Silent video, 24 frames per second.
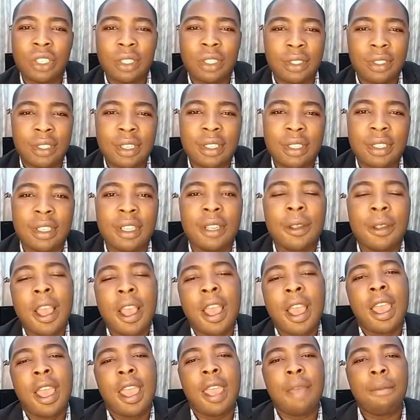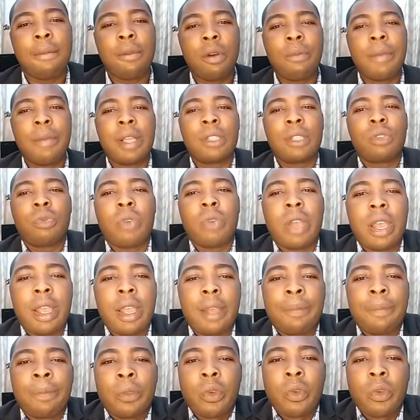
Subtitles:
season, a moment where